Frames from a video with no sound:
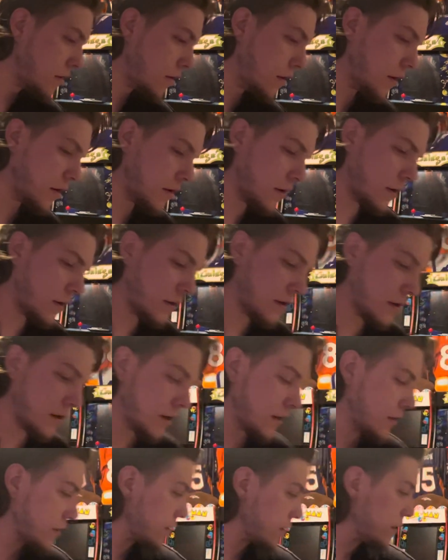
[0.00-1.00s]

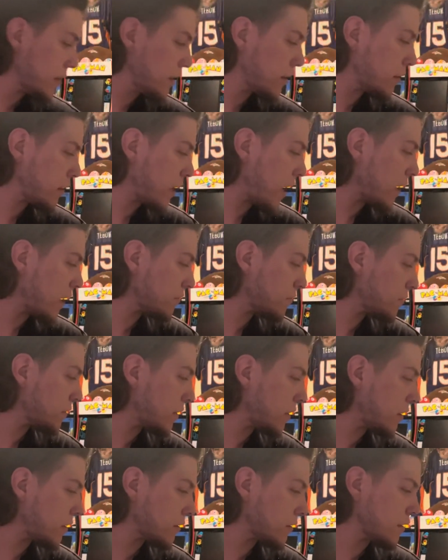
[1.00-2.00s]
and then last but
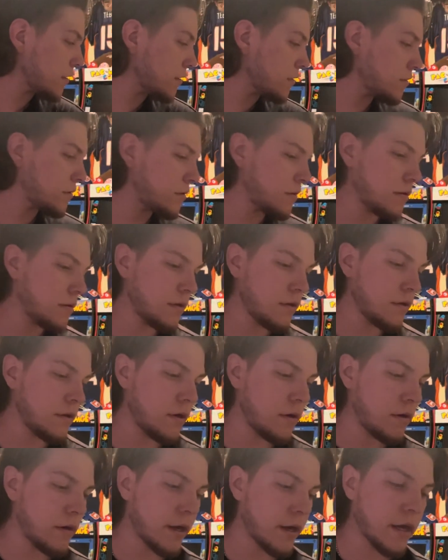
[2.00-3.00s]
not least, you
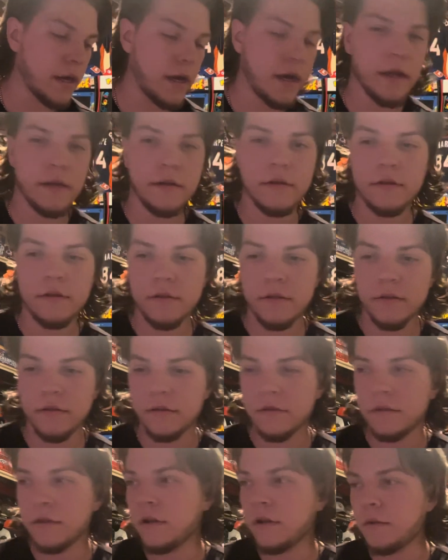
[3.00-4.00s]
know, I got
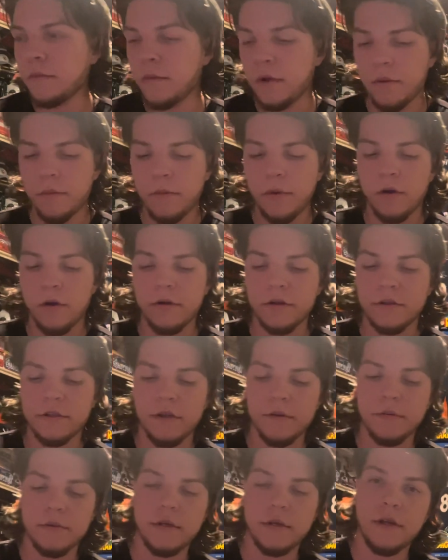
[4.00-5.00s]
some poker
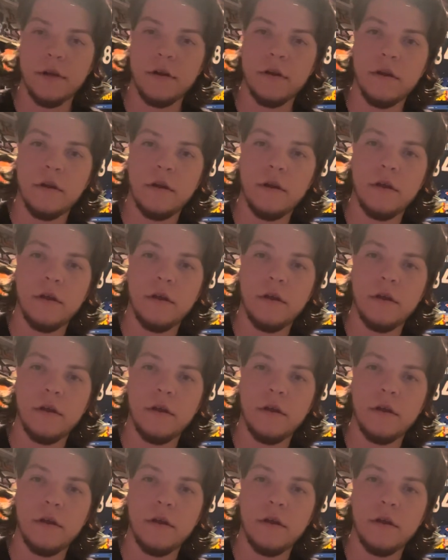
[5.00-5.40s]
chips here.